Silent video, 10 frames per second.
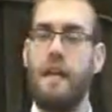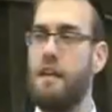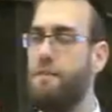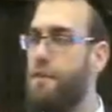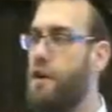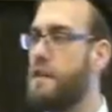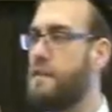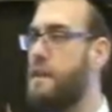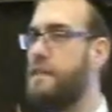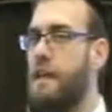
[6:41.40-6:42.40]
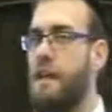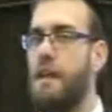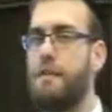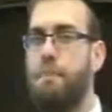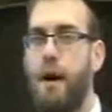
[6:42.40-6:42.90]
He enforces in
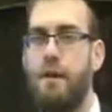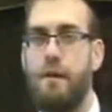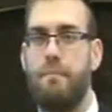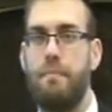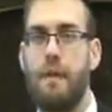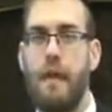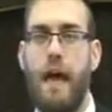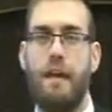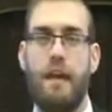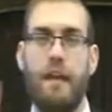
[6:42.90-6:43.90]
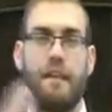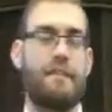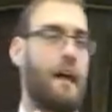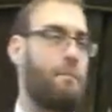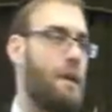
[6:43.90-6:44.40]
his banim and in his
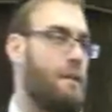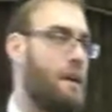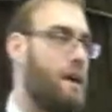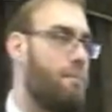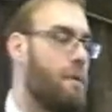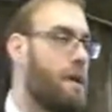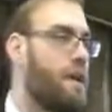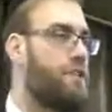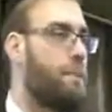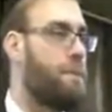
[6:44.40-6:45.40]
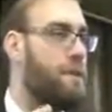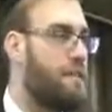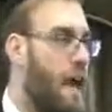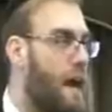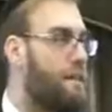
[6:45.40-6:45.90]
talmidim to
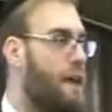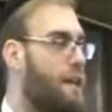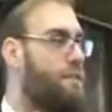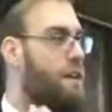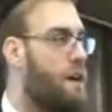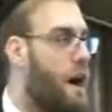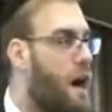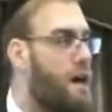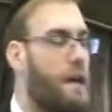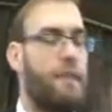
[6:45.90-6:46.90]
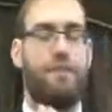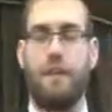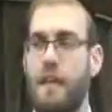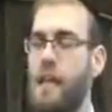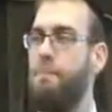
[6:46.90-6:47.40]
protect and to guard and to
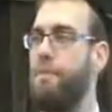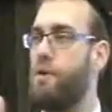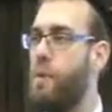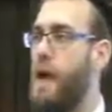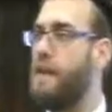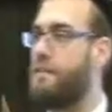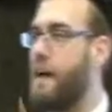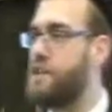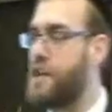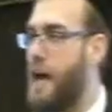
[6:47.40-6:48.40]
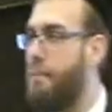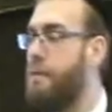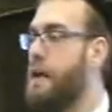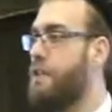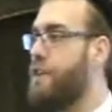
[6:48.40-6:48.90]
keep the ways of
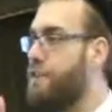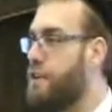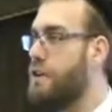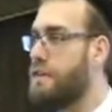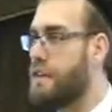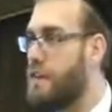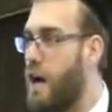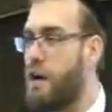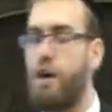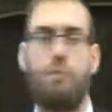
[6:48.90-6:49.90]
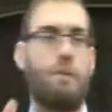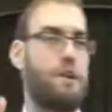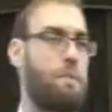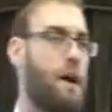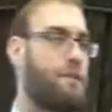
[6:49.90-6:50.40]
Hashem, to do tzedakah
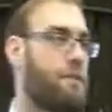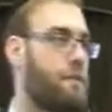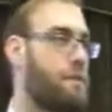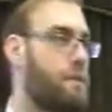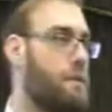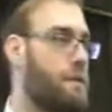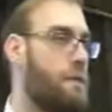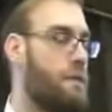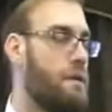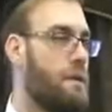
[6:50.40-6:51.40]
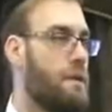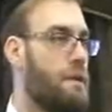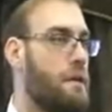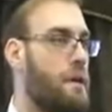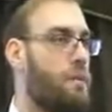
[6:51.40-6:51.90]
u'mishpat.
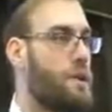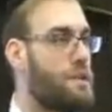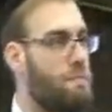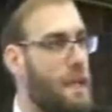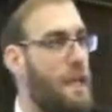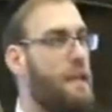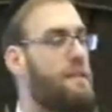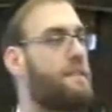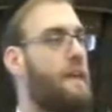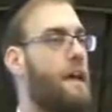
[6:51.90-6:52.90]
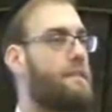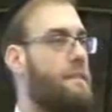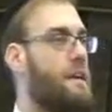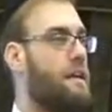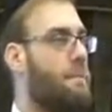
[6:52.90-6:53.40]
Which means, says
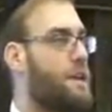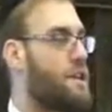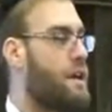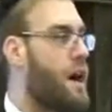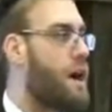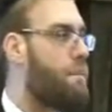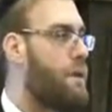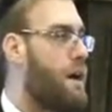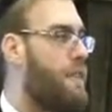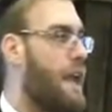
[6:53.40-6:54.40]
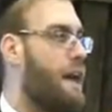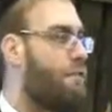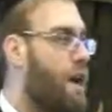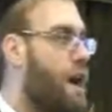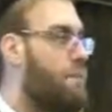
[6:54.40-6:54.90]
the Meshech Chochmah, that
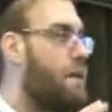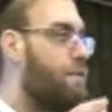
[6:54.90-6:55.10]
Avraham